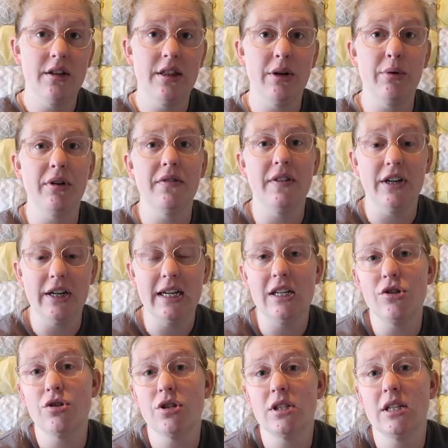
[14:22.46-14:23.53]
They were very
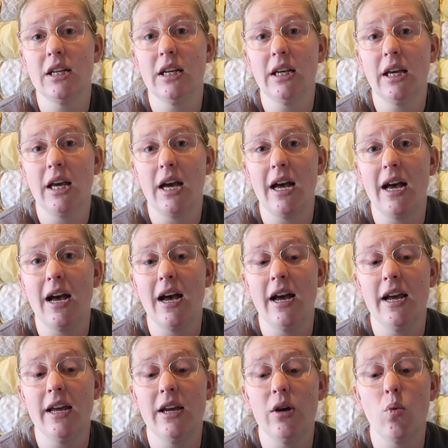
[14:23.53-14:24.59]
interesting.
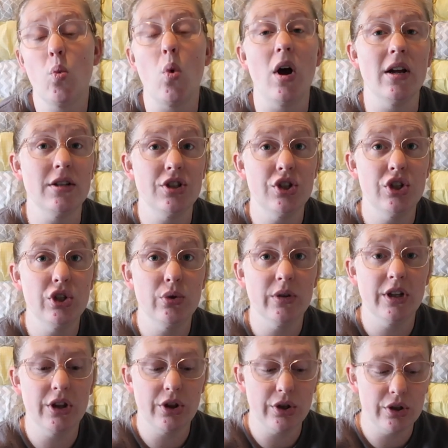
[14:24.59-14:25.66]
I want to do
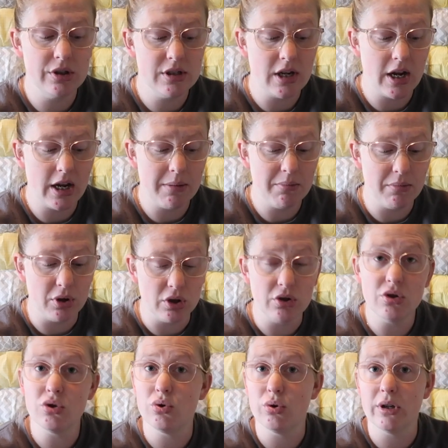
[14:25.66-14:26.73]
a third time
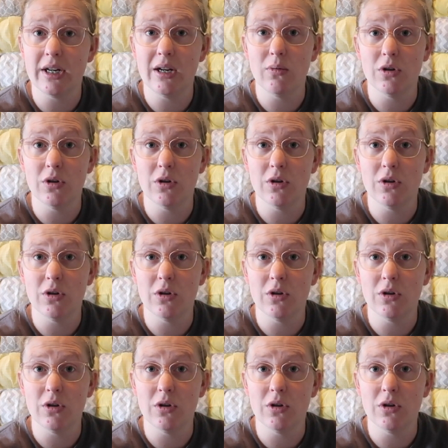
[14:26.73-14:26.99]
birth story,